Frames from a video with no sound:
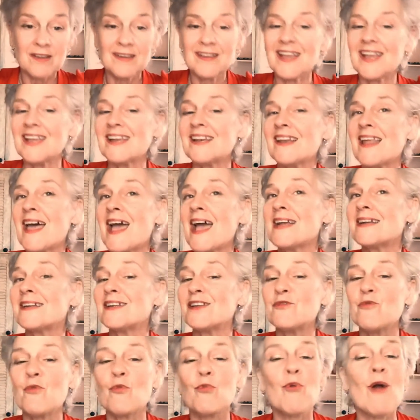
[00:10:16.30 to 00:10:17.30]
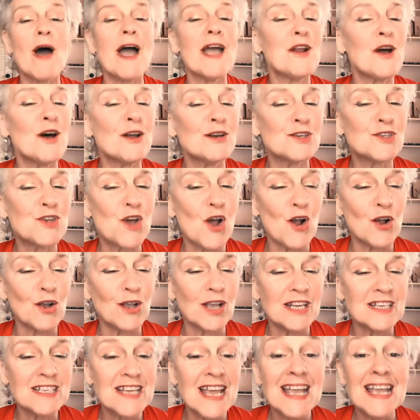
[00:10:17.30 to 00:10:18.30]
It landed right on
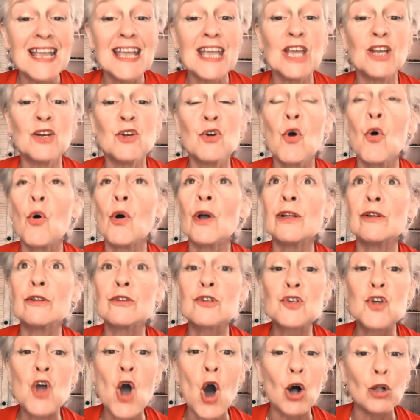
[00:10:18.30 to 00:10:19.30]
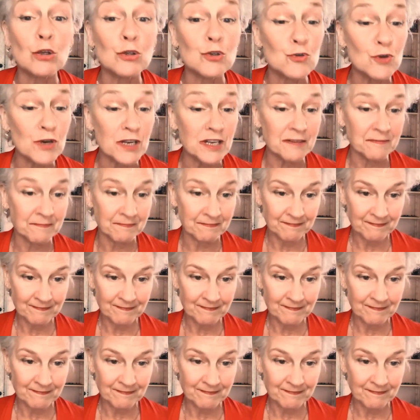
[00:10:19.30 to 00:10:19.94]
target in Goyle's cauldron.